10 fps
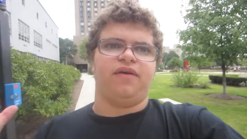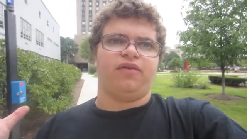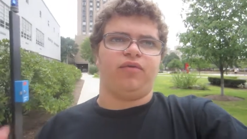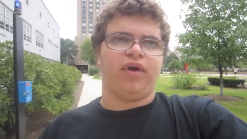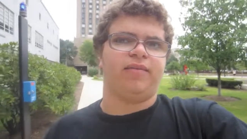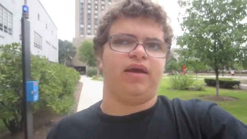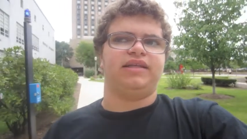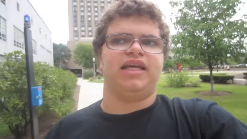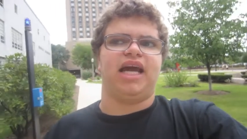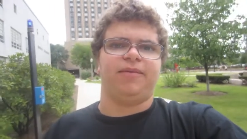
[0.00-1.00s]
the right
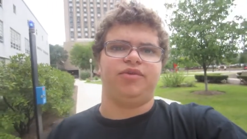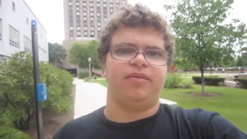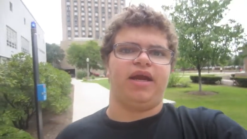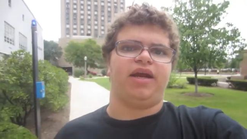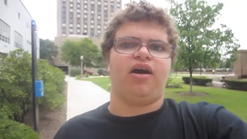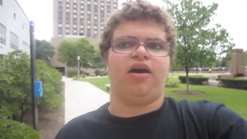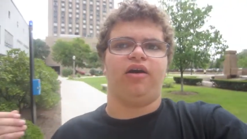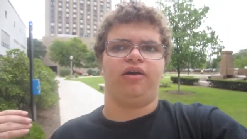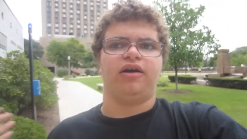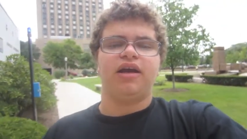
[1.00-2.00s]
amount of time to make
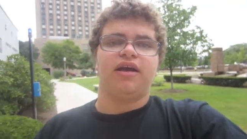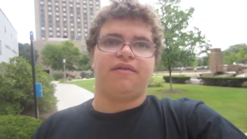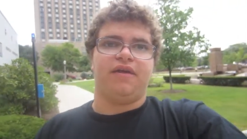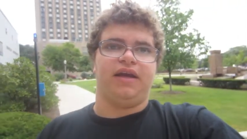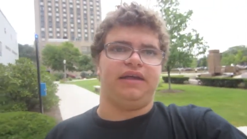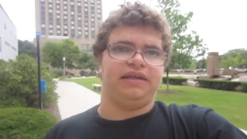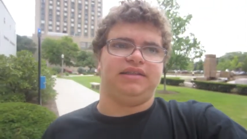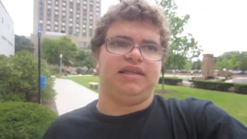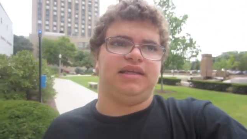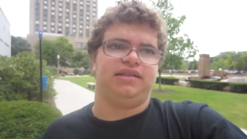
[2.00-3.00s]
our
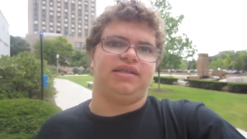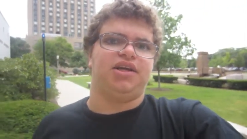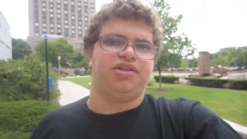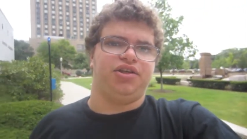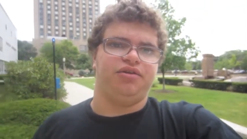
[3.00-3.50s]
things this session.